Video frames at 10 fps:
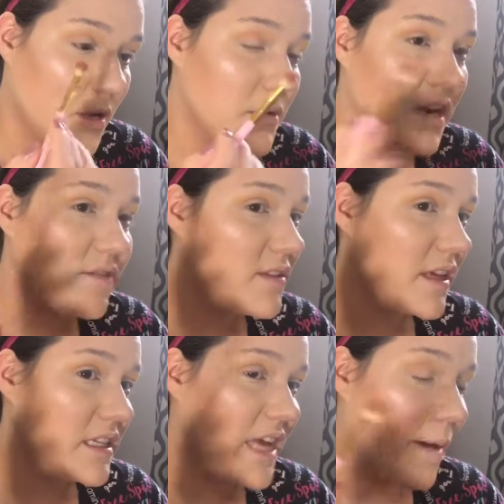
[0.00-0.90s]
I'm not even
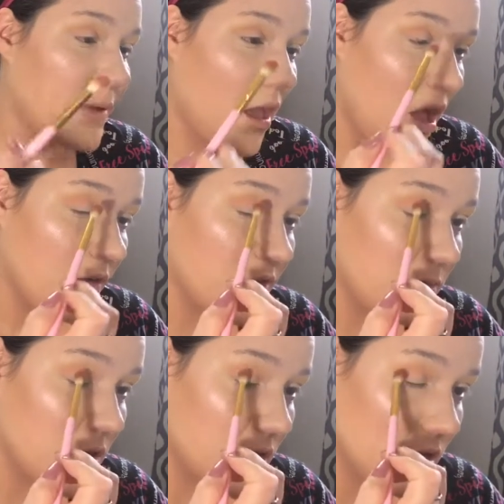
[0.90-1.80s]
like tapping it off
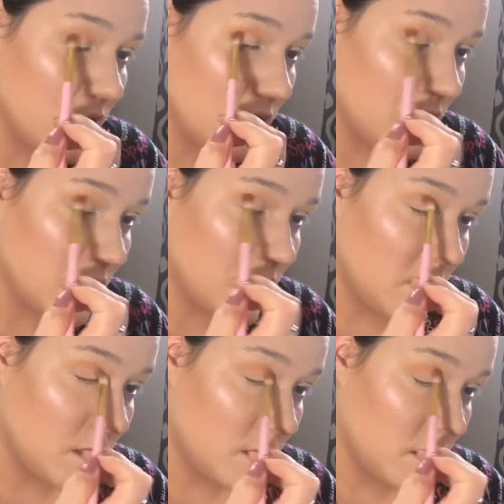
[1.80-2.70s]
anymore.
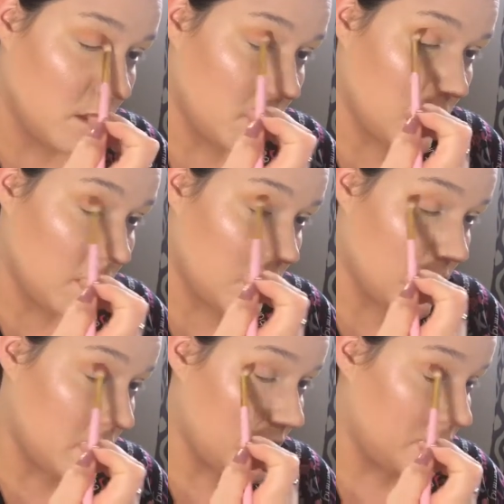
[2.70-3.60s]

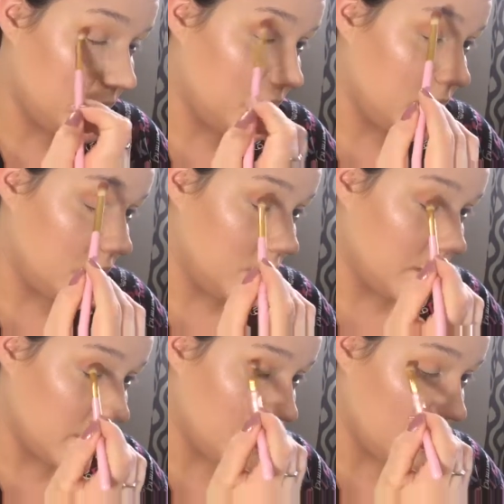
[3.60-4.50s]
And I'm still
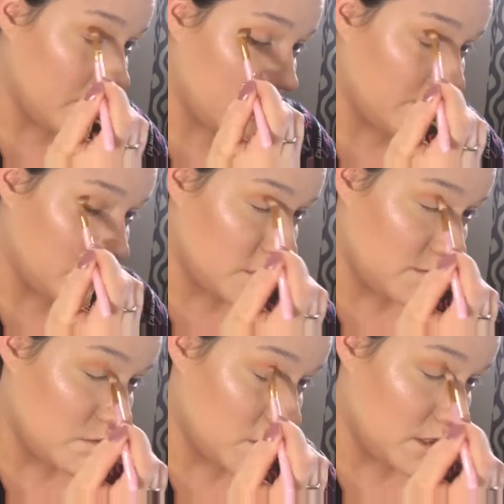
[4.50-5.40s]
not getting the coverage I
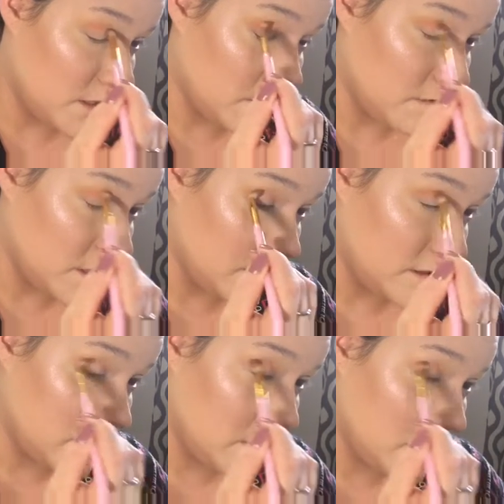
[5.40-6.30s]
want in the crease.